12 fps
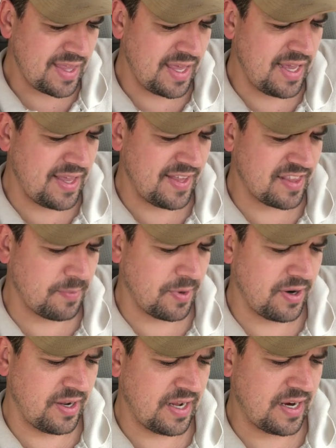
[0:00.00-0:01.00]
And that's
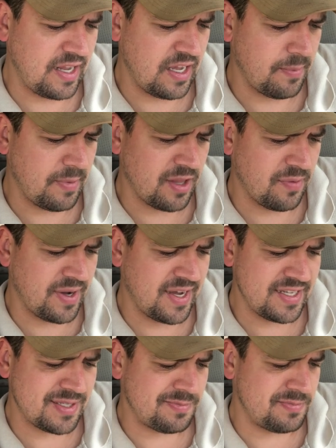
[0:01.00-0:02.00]
about it out of him.
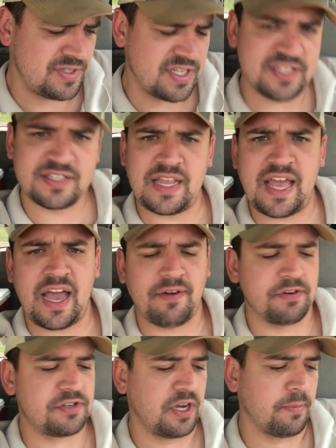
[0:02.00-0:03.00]
Otherwise, just
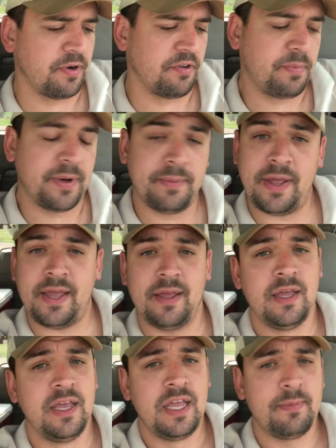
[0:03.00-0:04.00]
average numbers. But hey,
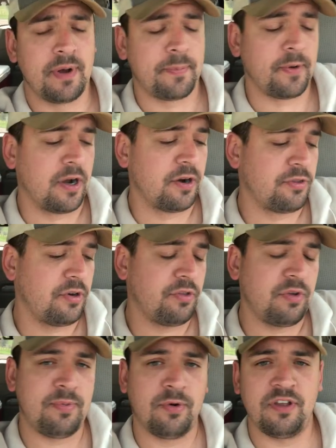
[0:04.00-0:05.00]
put up
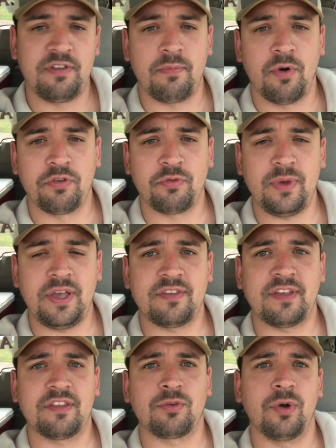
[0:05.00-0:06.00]
133 points most
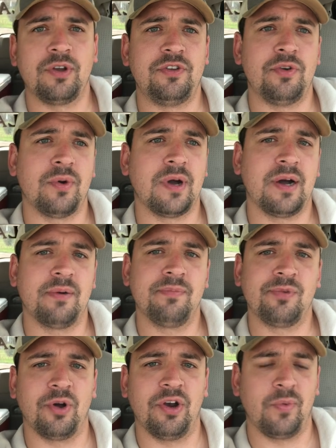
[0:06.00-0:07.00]
weeks. That's going to
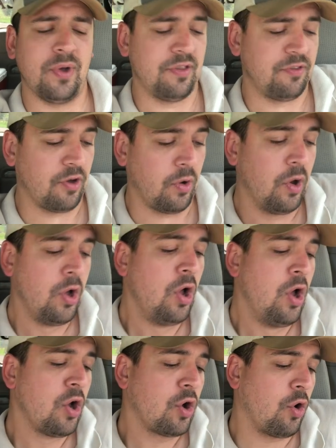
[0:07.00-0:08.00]
win. So
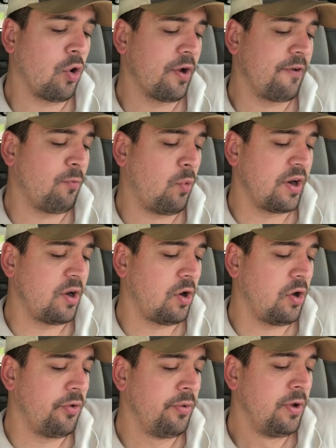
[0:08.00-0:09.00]
Corey
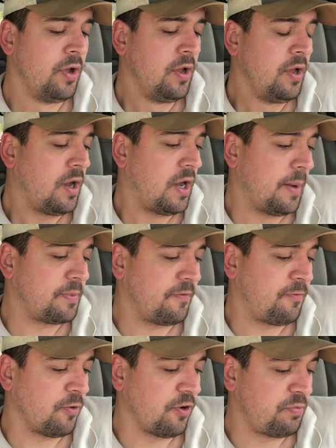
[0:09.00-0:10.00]
1-0 up to
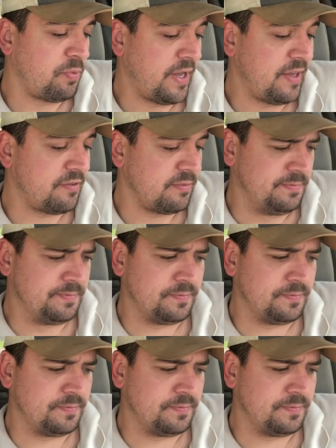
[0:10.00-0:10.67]
4th place.